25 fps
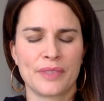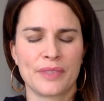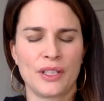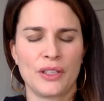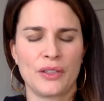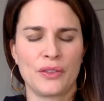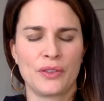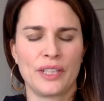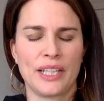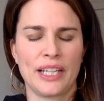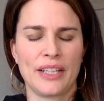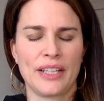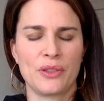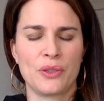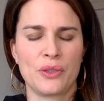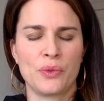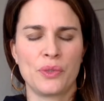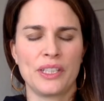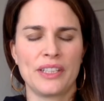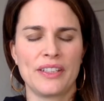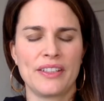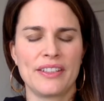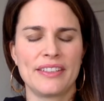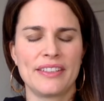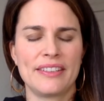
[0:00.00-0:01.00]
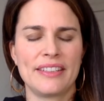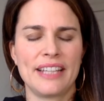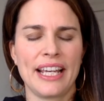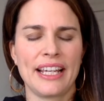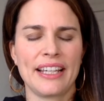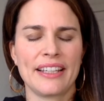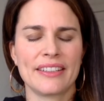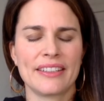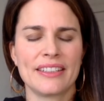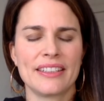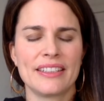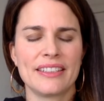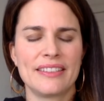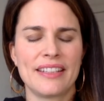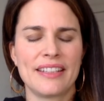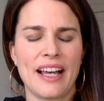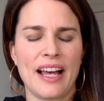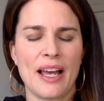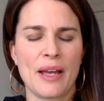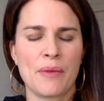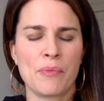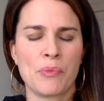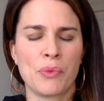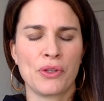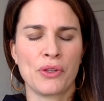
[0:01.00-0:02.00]
You can do it a second
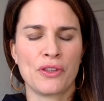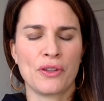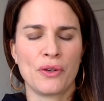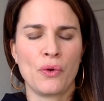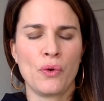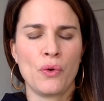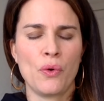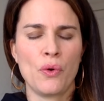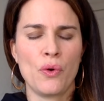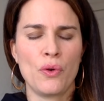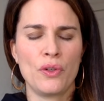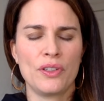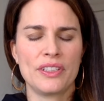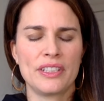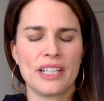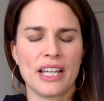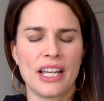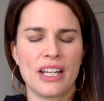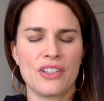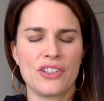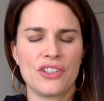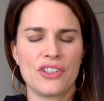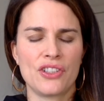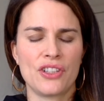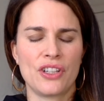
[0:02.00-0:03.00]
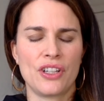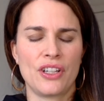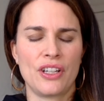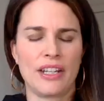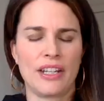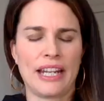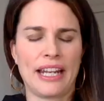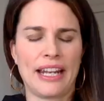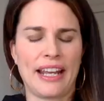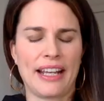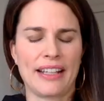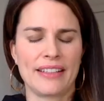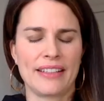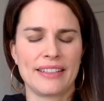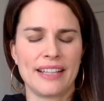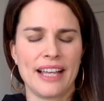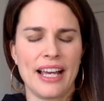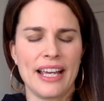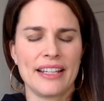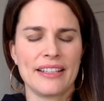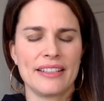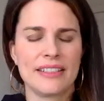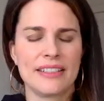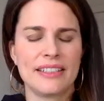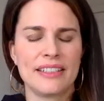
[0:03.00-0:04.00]
time with all tension and
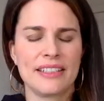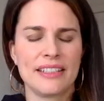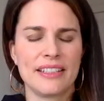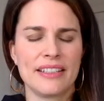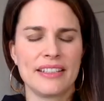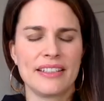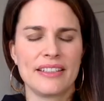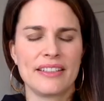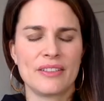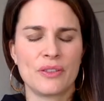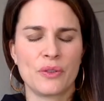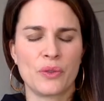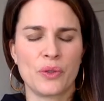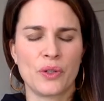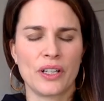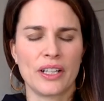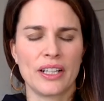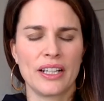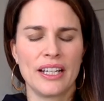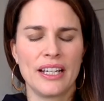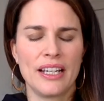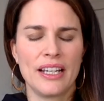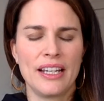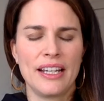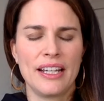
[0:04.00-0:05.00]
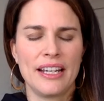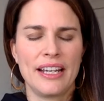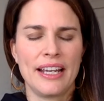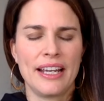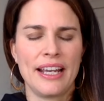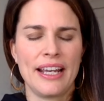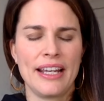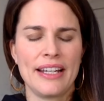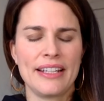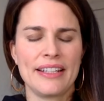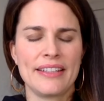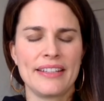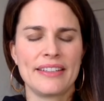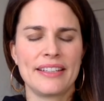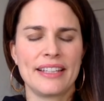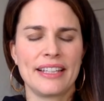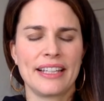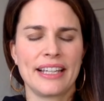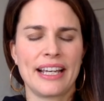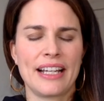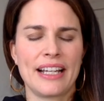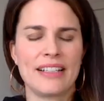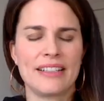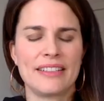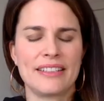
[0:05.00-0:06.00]
anxieties or
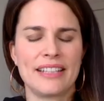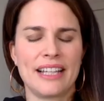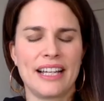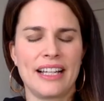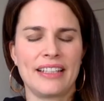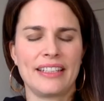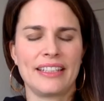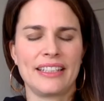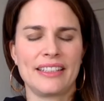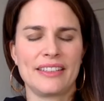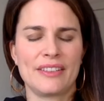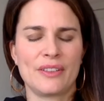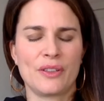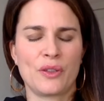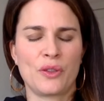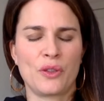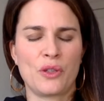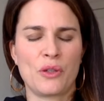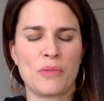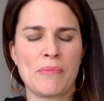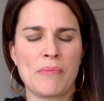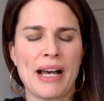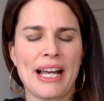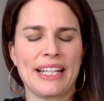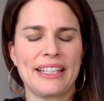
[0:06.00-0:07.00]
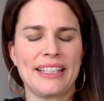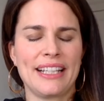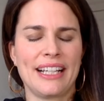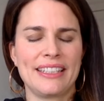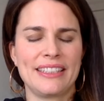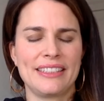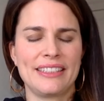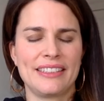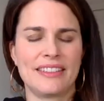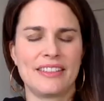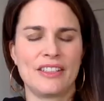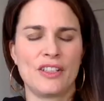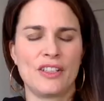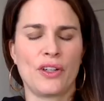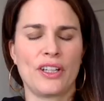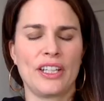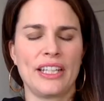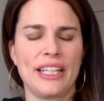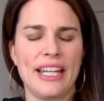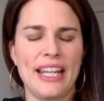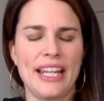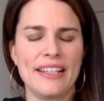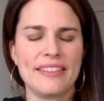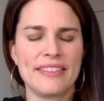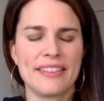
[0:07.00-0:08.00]
anything else that is on the mind that is not
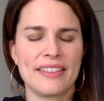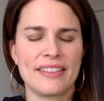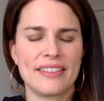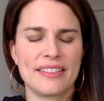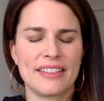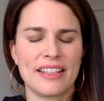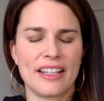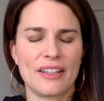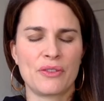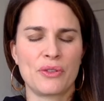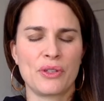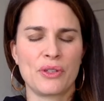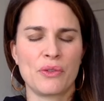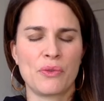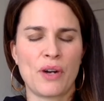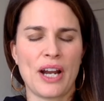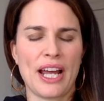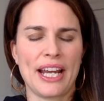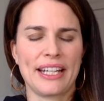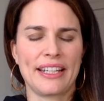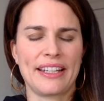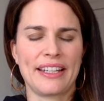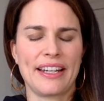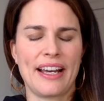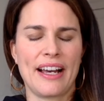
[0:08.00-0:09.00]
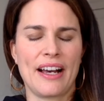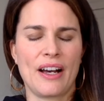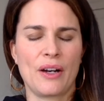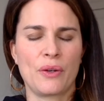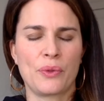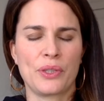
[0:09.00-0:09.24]
necessary right now.